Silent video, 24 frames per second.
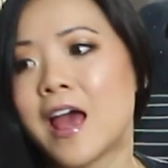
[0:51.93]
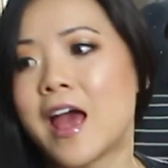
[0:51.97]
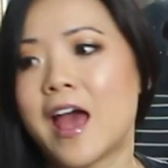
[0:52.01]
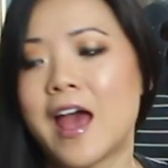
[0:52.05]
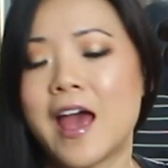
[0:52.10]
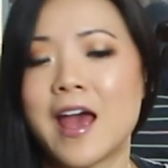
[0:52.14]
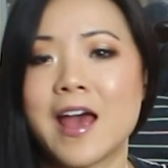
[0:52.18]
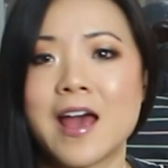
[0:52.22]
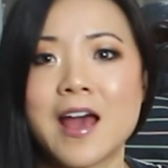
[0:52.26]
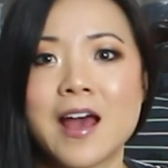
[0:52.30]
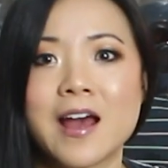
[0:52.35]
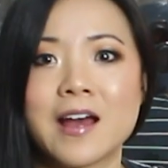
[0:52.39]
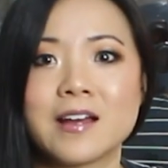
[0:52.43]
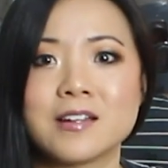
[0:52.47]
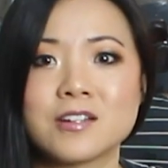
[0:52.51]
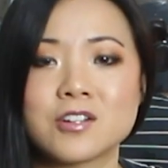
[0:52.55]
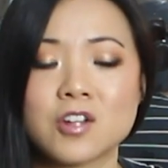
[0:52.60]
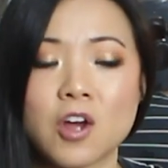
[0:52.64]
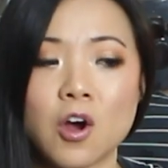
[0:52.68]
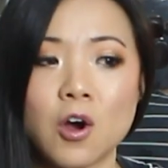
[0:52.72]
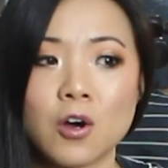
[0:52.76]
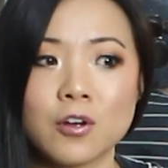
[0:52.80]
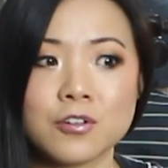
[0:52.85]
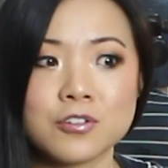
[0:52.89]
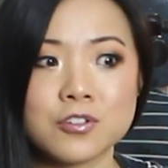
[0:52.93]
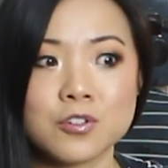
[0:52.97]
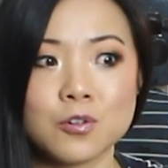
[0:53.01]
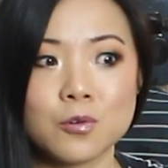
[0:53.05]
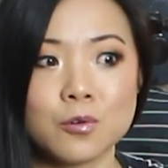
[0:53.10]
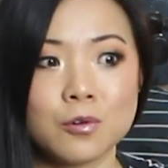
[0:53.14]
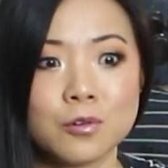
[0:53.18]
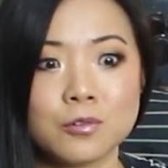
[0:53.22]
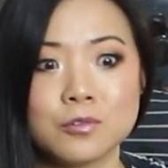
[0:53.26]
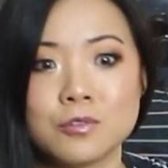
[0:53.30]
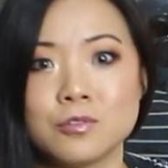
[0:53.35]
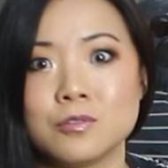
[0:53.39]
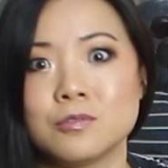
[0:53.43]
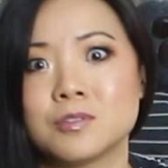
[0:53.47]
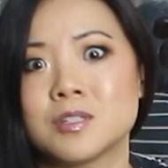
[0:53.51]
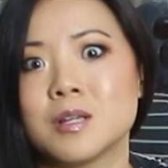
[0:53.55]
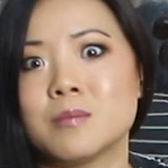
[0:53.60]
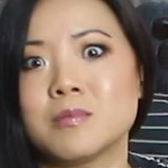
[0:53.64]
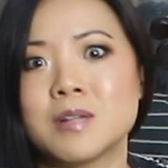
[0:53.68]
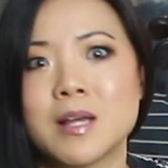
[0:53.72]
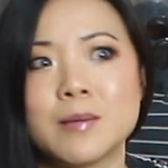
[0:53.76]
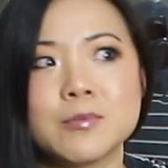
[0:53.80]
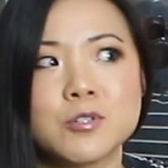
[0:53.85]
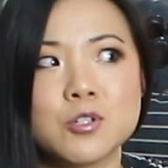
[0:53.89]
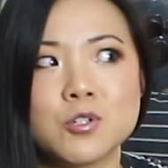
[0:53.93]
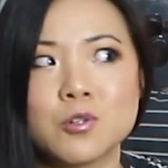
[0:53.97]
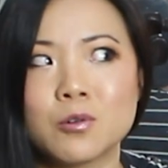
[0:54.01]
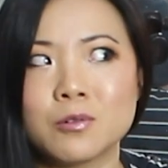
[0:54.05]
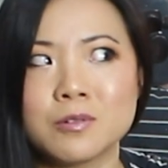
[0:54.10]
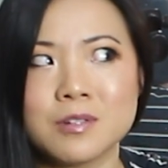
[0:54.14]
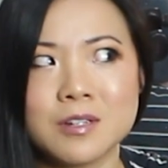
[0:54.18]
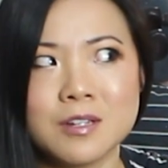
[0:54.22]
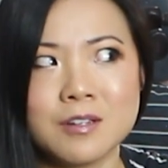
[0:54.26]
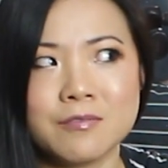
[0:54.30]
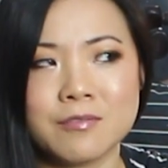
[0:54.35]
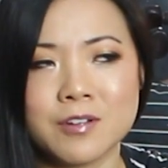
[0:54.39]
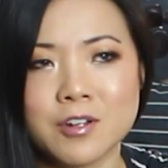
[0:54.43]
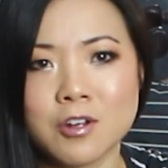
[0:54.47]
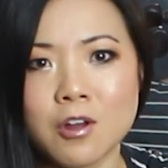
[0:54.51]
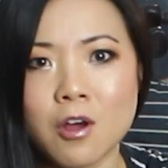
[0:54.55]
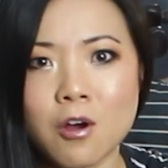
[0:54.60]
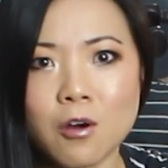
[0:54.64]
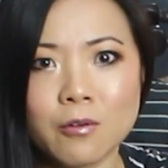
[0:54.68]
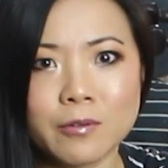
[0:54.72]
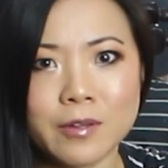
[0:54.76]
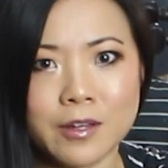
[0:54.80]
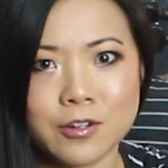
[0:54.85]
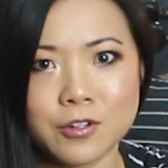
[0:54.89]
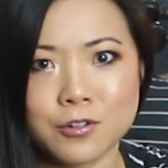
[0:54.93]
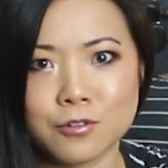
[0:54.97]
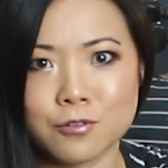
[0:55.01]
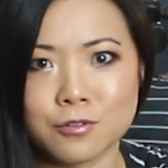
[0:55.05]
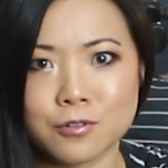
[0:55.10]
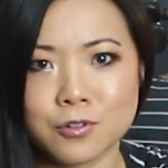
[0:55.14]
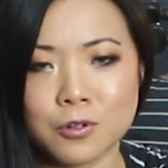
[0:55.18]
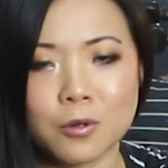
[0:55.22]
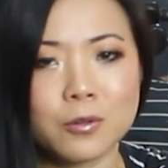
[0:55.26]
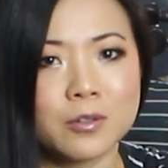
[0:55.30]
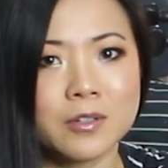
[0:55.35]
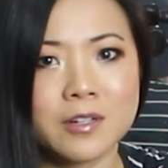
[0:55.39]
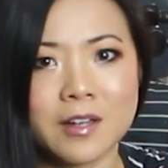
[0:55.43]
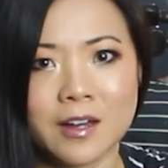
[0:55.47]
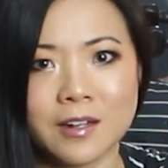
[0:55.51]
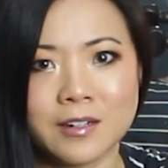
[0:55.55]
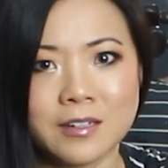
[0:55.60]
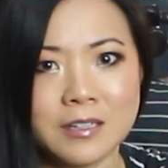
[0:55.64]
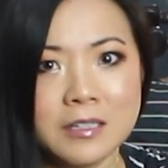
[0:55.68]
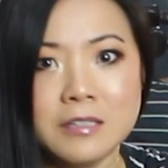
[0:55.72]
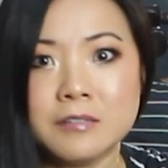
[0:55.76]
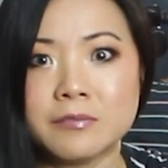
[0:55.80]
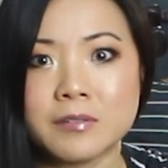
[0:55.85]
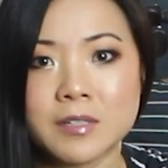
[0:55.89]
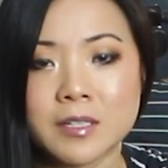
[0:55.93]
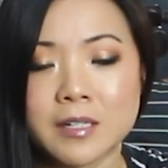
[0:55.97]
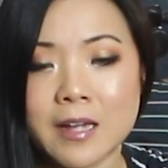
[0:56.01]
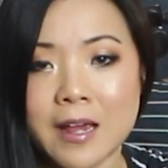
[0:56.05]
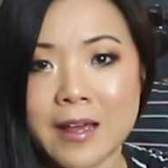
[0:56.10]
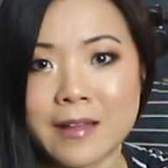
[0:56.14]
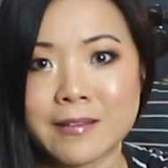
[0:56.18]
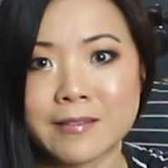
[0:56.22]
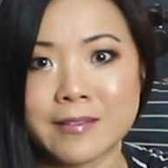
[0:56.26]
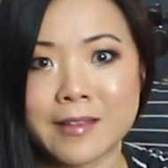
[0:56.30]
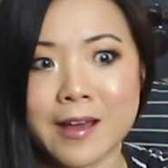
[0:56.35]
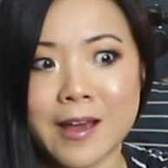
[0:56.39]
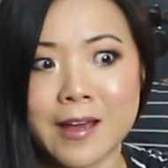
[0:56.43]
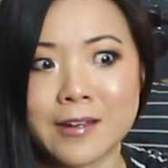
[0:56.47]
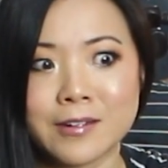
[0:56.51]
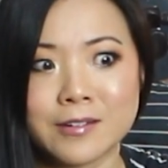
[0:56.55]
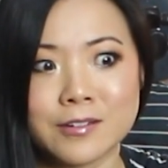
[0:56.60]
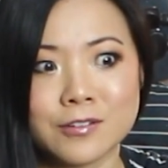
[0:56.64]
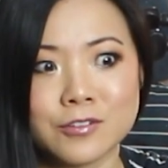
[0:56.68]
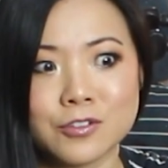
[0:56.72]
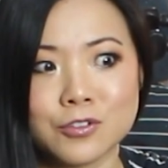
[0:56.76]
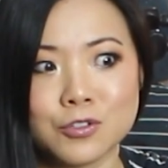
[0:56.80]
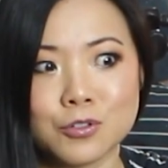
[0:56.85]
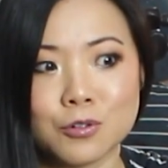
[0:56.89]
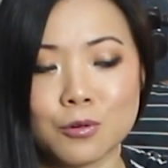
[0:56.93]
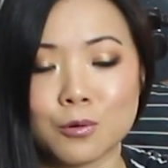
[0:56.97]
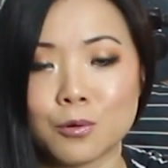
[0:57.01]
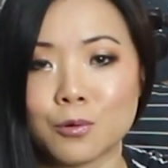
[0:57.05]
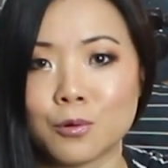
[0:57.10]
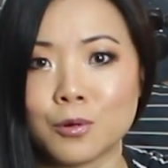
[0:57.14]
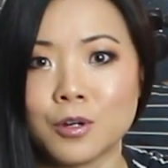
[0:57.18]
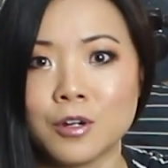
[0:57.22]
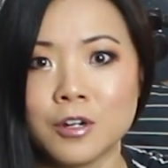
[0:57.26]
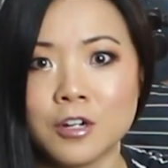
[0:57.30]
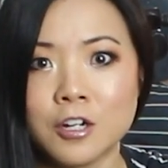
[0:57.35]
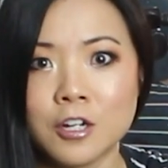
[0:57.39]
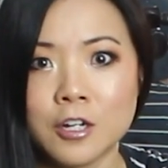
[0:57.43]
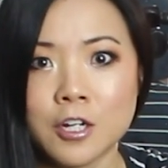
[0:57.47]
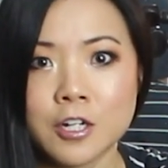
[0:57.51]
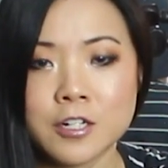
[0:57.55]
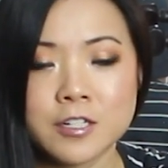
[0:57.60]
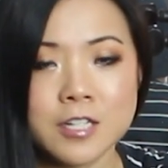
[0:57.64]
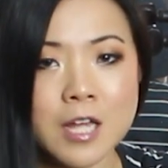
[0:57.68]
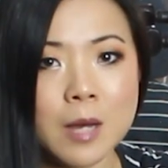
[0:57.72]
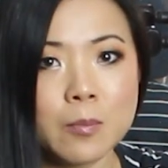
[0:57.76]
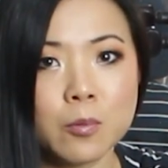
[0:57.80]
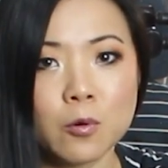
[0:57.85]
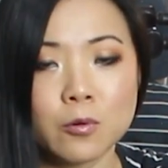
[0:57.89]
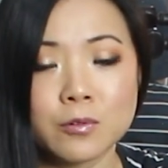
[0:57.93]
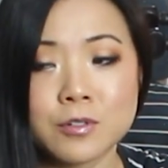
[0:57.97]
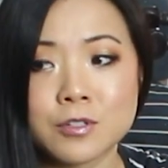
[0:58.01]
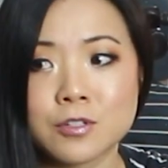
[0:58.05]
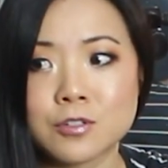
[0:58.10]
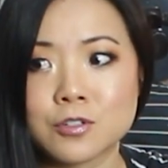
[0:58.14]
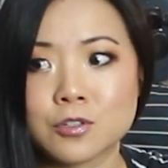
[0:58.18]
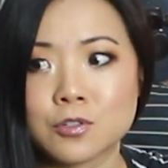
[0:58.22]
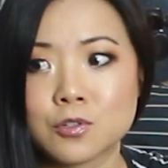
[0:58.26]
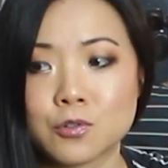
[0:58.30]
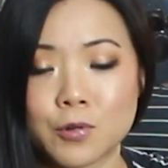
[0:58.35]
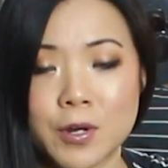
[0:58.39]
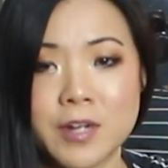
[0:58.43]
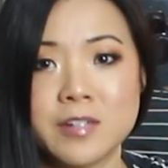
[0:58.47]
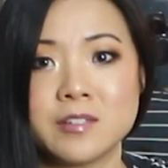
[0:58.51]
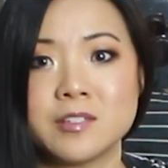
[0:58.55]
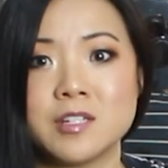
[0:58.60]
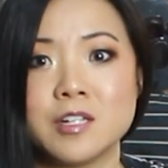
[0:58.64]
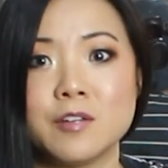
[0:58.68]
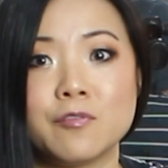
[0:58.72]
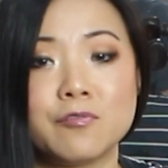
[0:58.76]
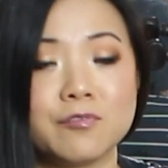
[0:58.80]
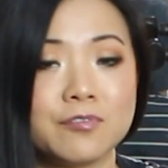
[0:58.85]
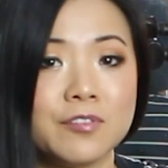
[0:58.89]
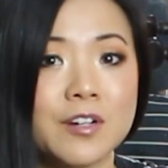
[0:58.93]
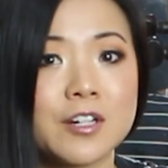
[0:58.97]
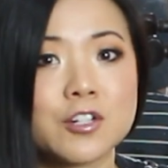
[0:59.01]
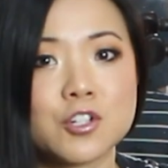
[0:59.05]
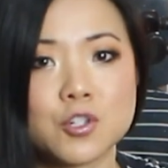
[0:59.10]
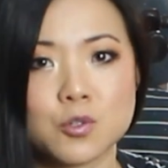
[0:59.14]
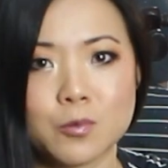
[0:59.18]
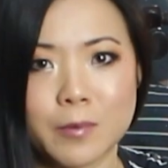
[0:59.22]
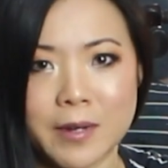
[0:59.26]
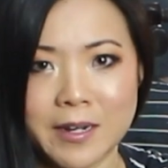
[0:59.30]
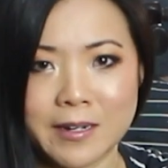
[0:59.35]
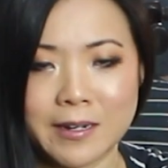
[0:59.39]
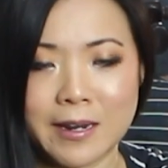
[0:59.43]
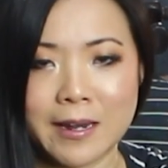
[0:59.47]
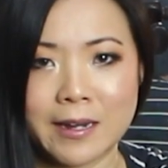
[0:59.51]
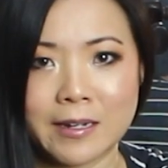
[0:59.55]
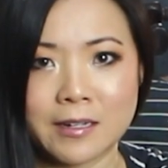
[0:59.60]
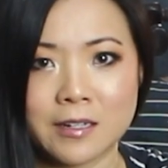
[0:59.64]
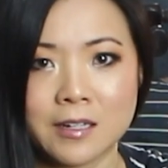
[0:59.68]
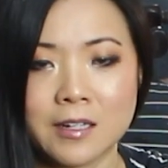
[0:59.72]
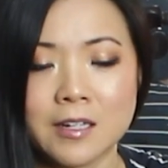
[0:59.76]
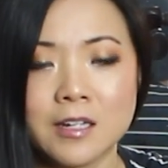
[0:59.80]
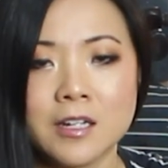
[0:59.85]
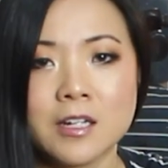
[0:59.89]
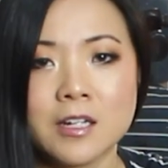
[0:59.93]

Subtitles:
and also sometimes you don't even know that you're totally uneven and that your tempo is crazy fluctuating.